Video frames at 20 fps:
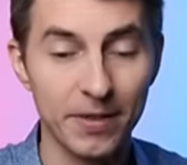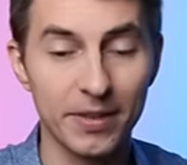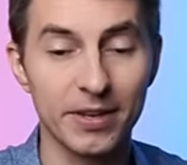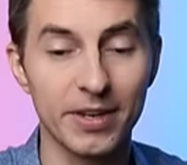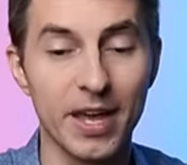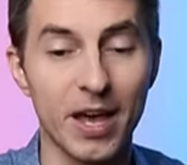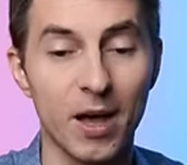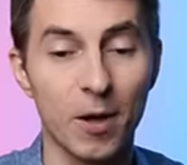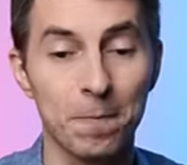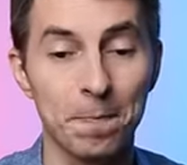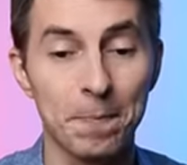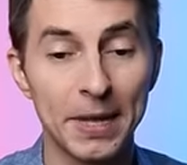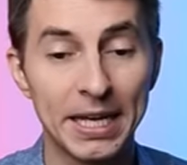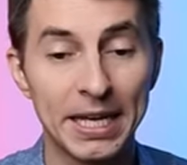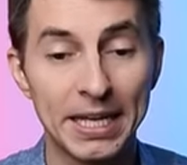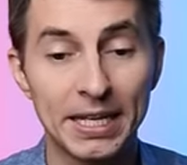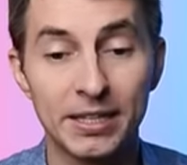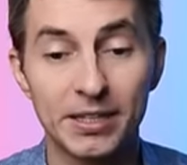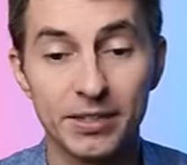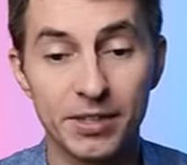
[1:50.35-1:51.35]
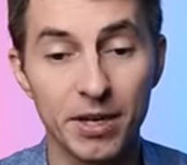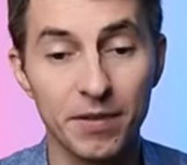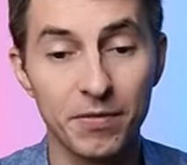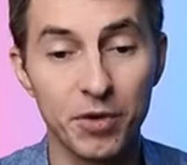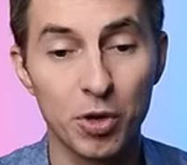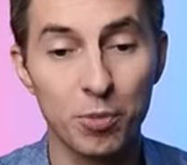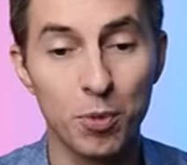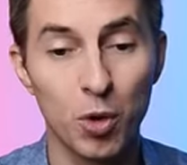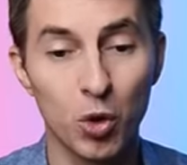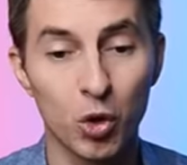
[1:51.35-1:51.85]
Now, some of your
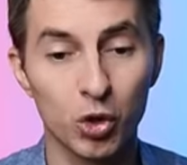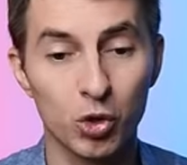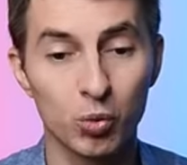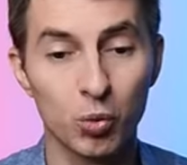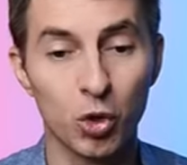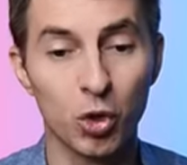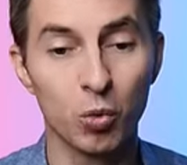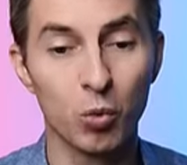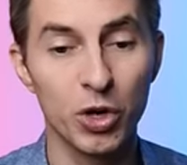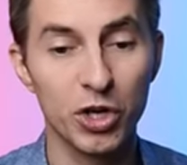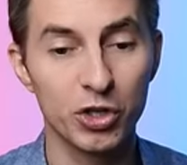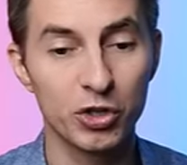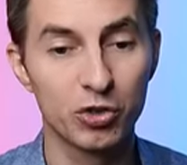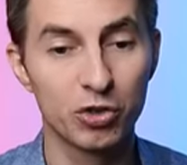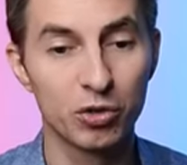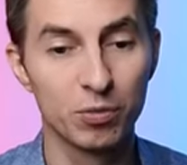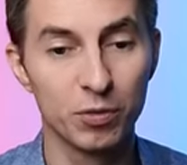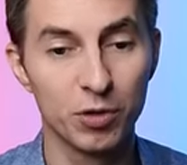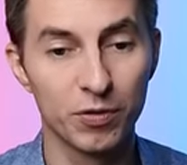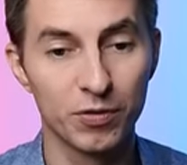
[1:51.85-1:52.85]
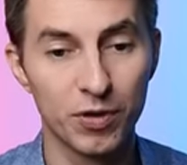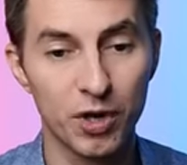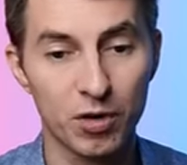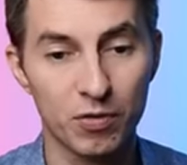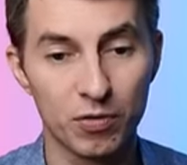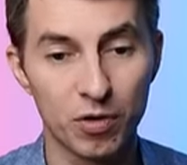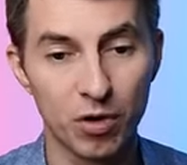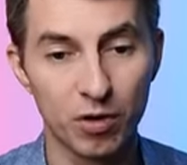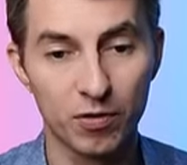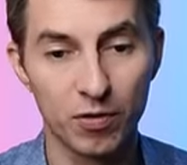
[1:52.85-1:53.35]
opponents will wish to move their
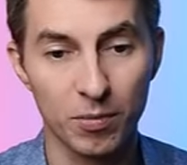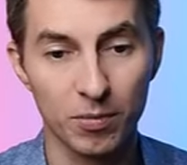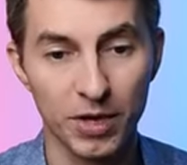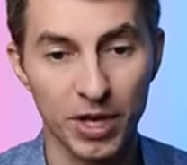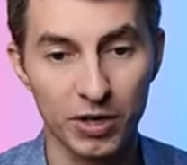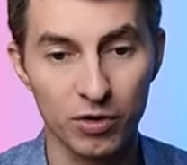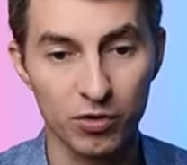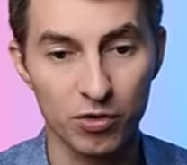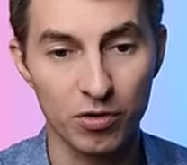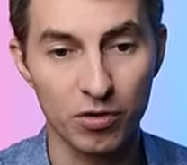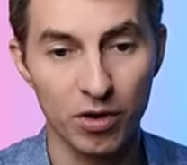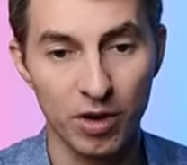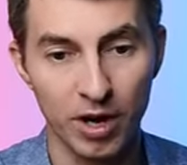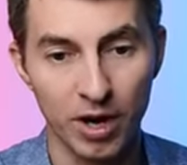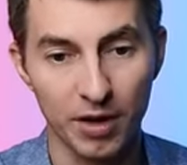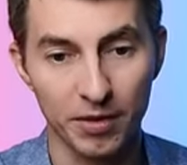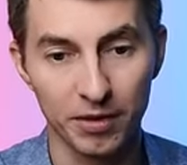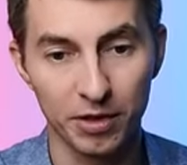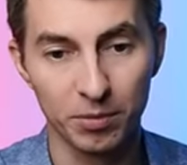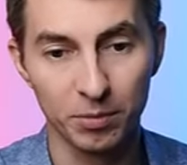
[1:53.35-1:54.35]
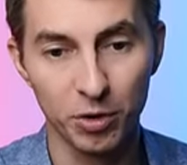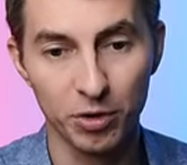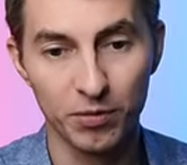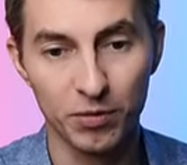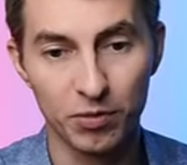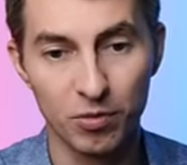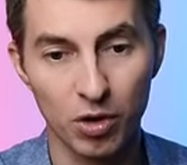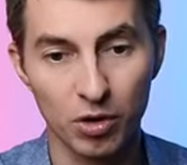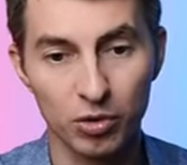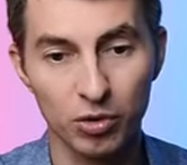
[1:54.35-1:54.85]
rook from danger, and they'll move the
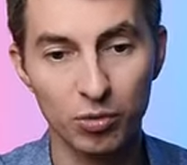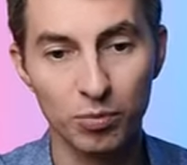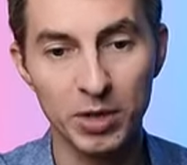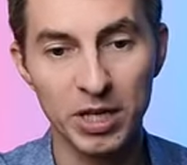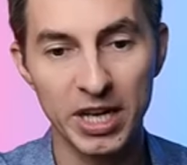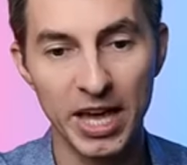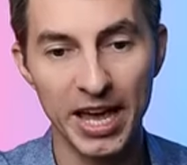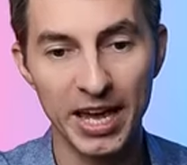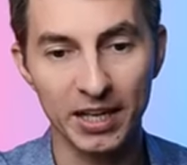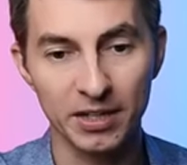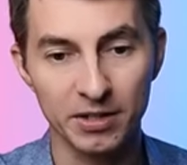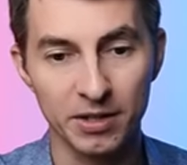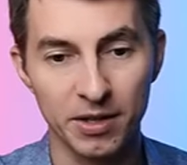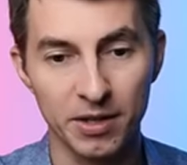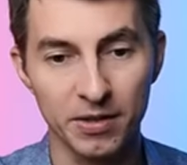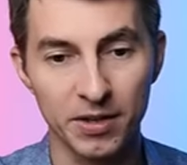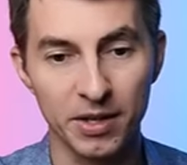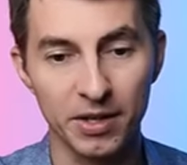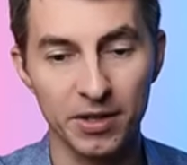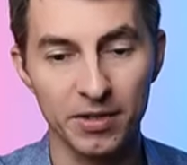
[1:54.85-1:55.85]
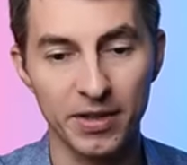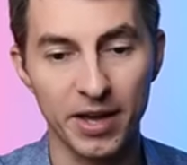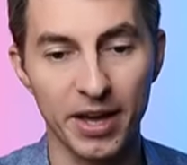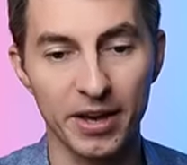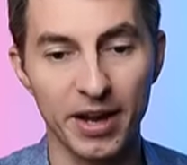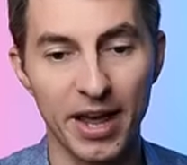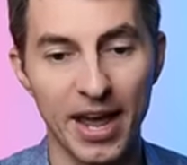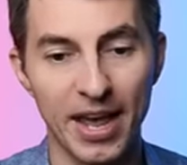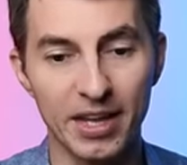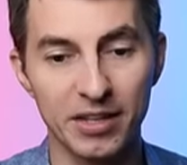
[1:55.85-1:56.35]
rook to b8, thinking
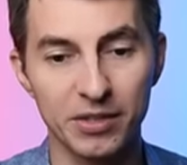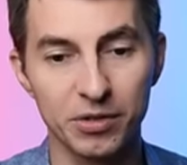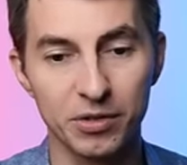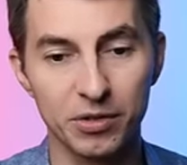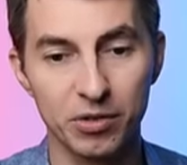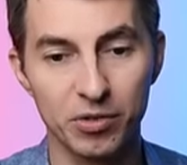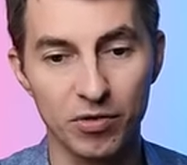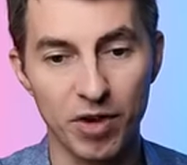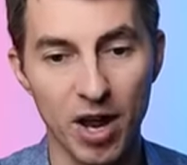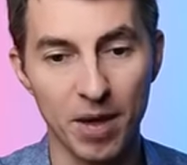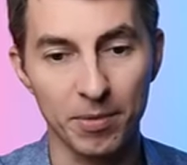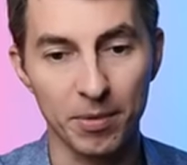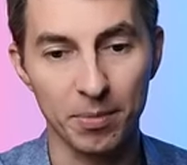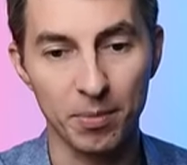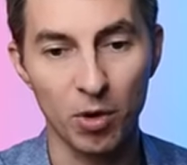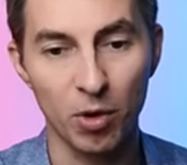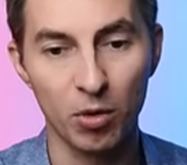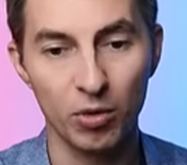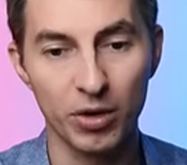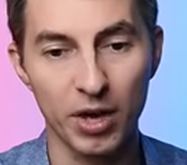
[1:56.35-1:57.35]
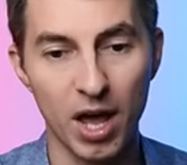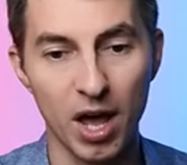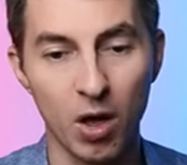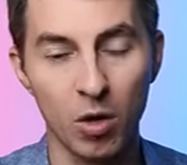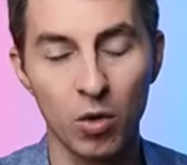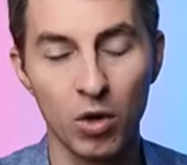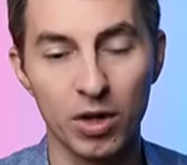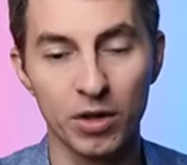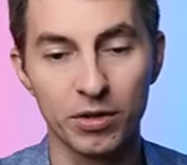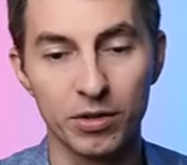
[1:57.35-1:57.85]
that as you grab the pawn
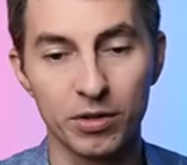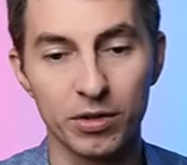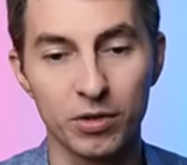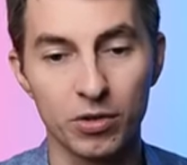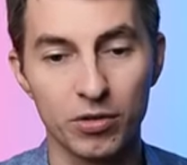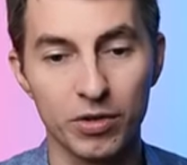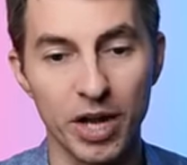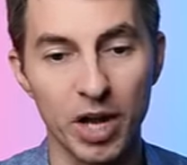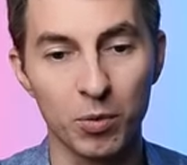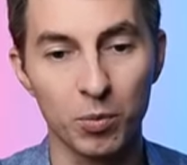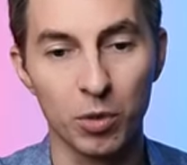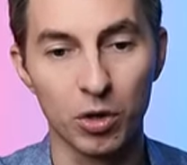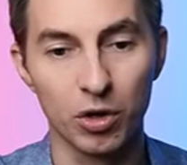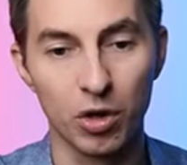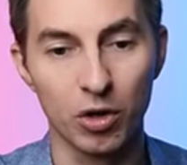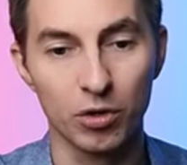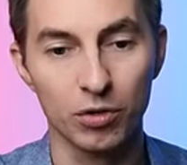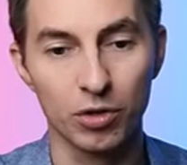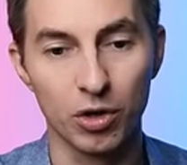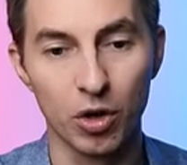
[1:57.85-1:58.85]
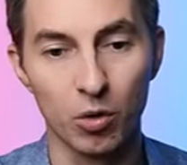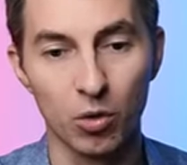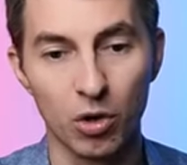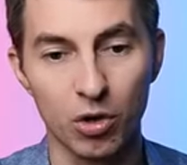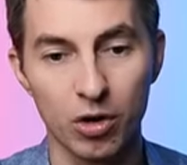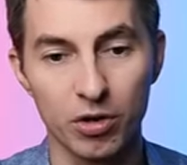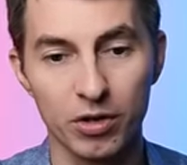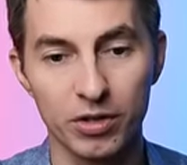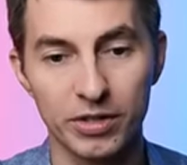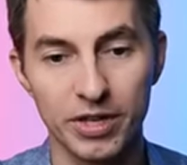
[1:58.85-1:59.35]
now, your knight will no
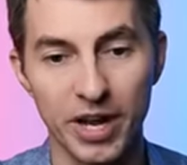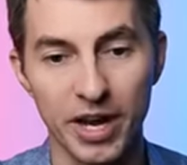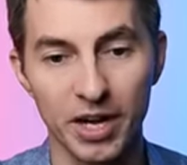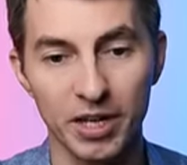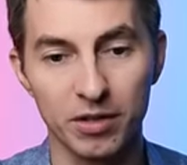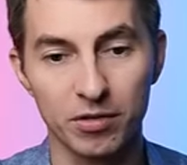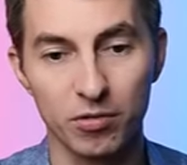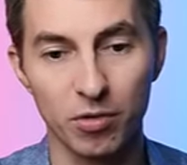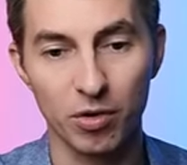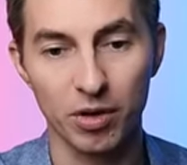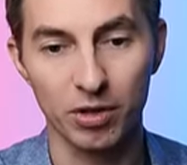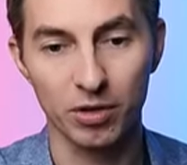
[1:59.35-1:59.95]
longer attack the rook in the